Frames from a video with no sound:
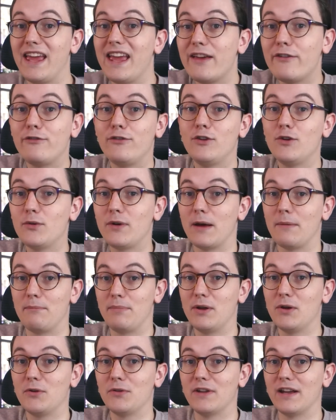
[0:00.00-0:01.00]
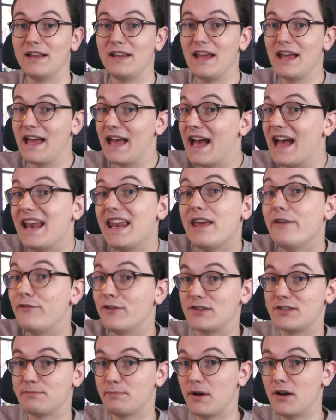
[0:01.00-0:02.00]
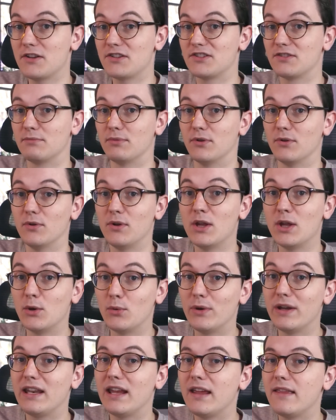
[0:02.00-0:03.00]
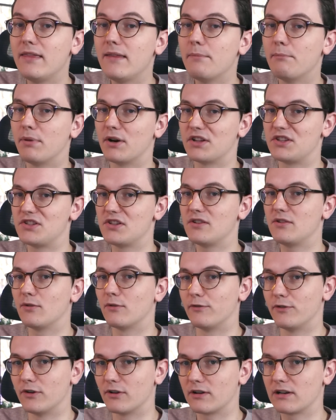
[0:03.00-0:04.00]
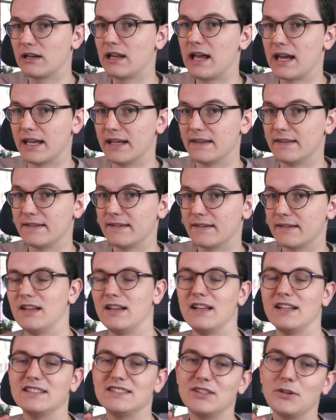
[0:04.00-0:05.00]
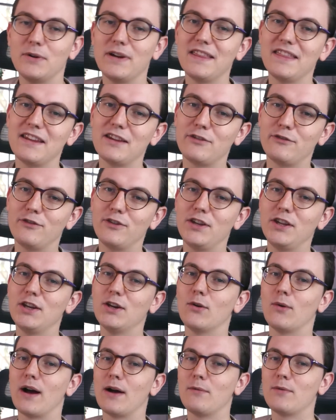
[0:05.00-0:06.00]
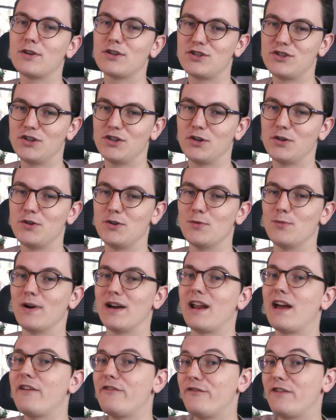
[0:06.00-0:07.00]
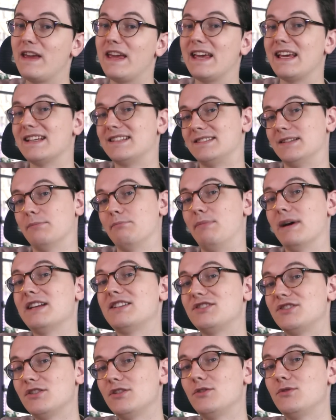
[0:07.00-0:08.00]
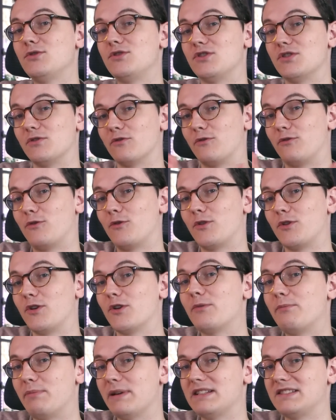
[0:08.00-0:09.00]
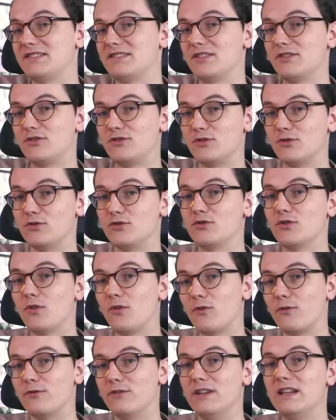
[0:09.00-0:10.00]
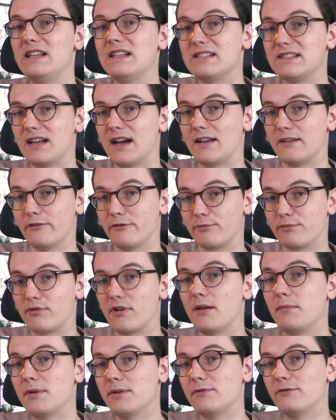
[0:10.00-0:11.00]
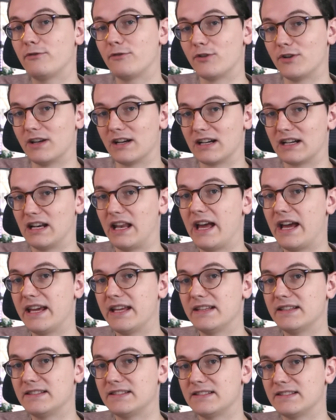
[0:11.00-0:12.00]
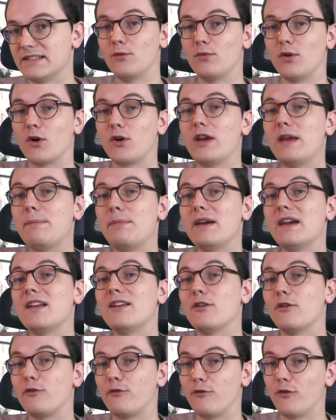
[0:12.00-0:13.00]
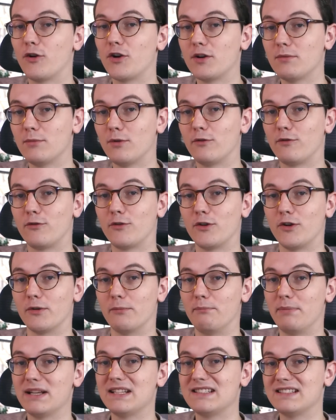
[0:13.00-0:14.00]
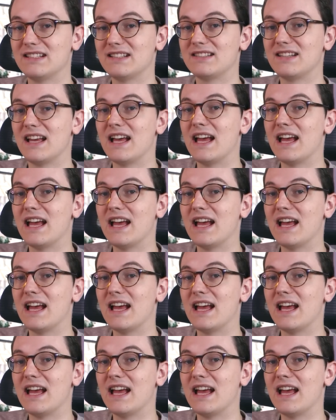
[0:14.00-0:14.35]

if you can build it and if it's possible within the budget of your client. So in this video, I want to show you what I think is the best solution for your business to solve these kind of problems for your clients while keeping it affordable for your business